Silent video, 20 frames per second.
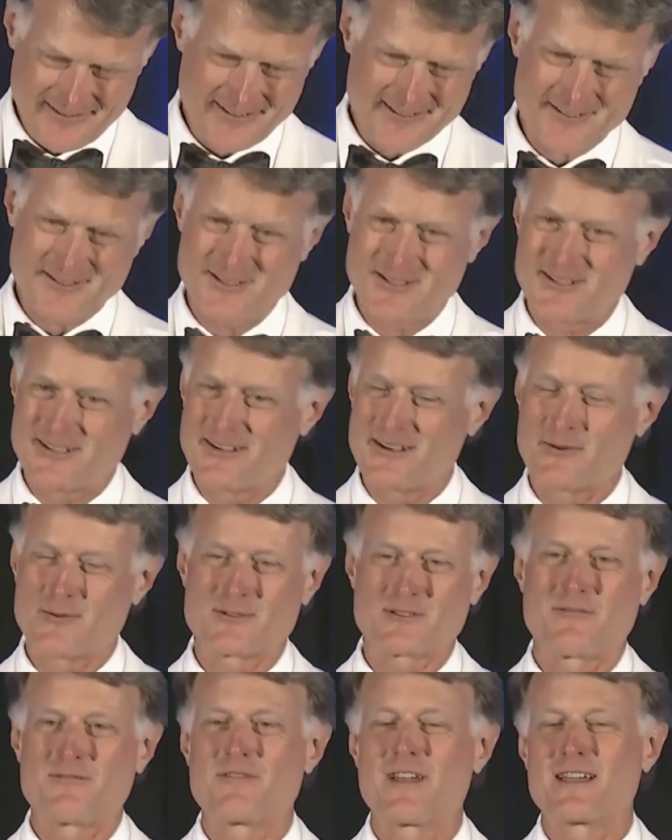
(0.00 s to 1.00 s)
It
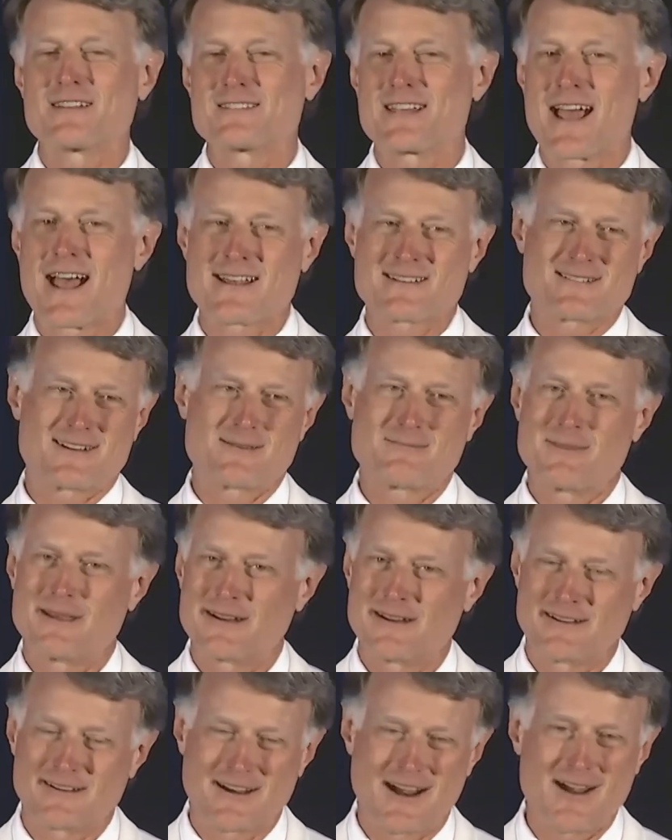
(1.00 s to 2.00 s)
was a fantastic
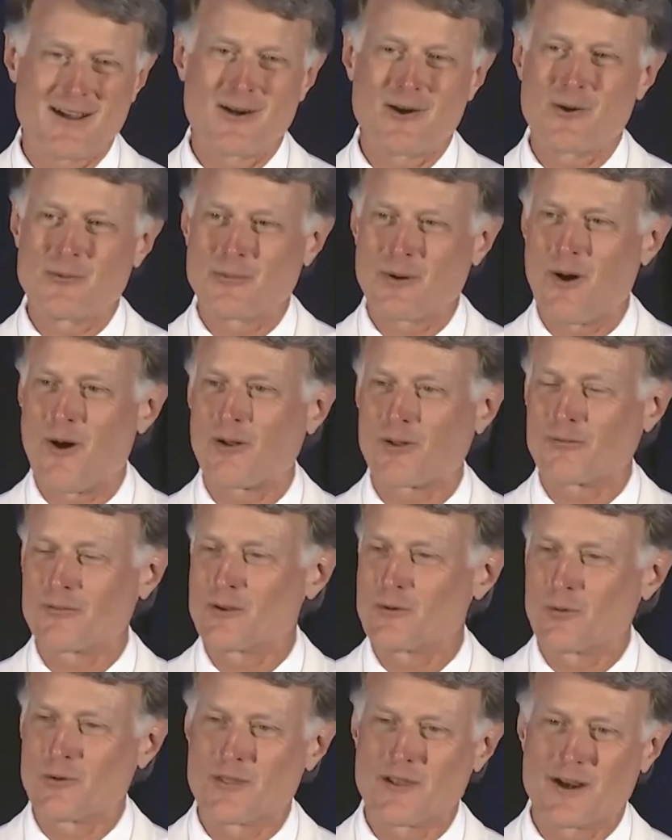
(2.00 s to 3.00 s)
meeting. I hope all of
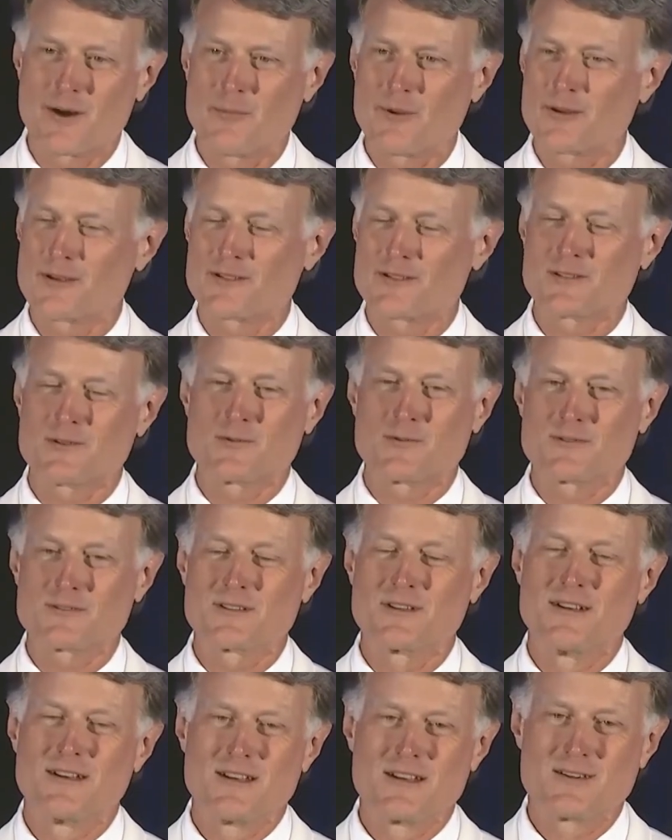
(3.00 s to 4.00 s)
you were there because it was
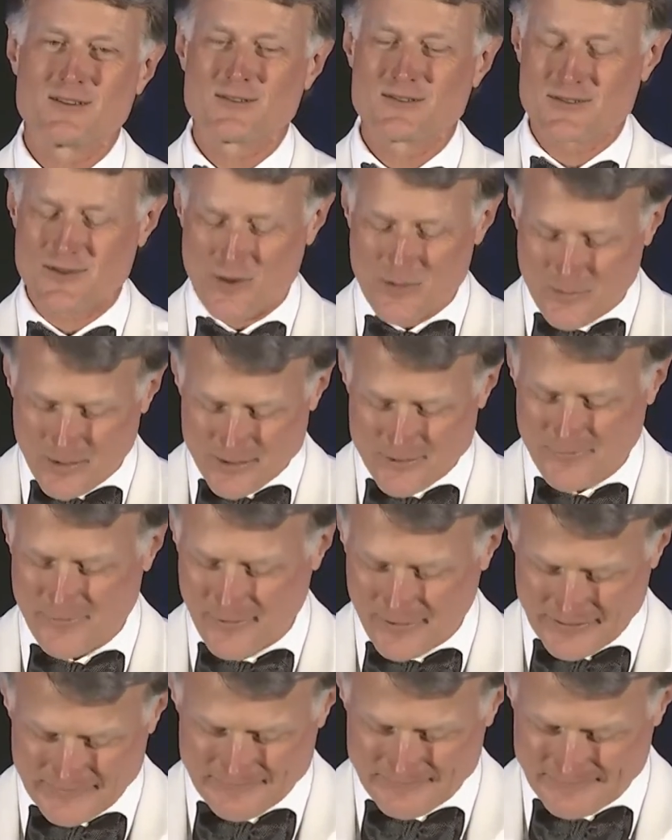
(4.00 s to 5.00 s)
so much fun.